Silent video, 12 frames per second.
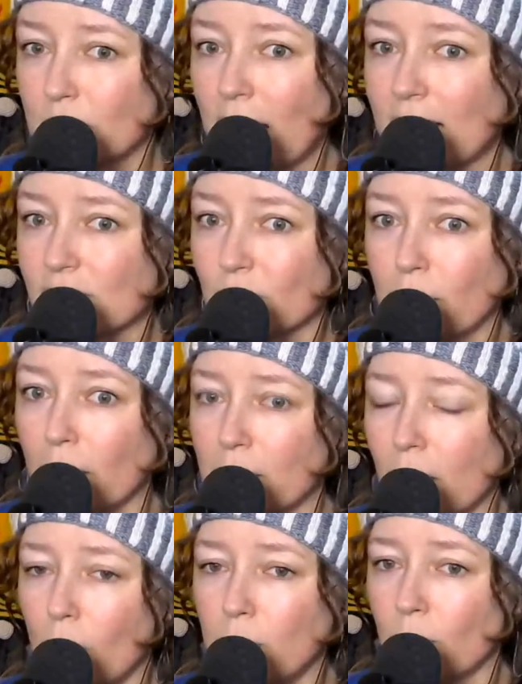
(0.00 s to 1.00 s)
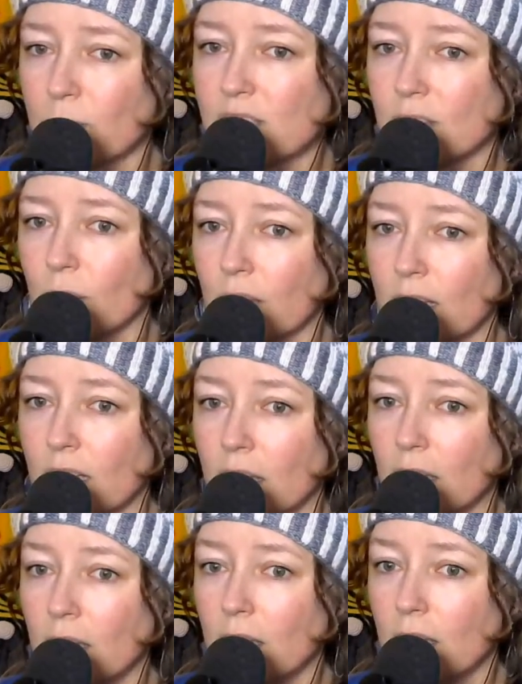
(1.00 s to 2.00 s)
pastor Bubba Copeland was doing.
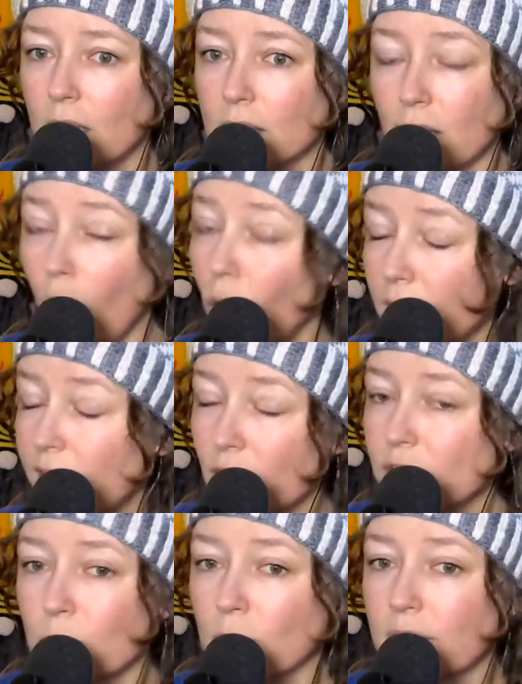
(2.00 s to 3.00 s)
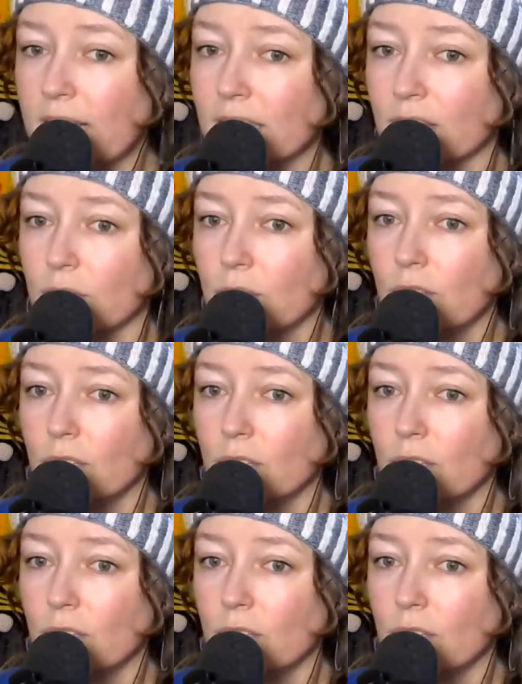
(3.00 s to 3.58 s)
The Holy Ghost won't let you.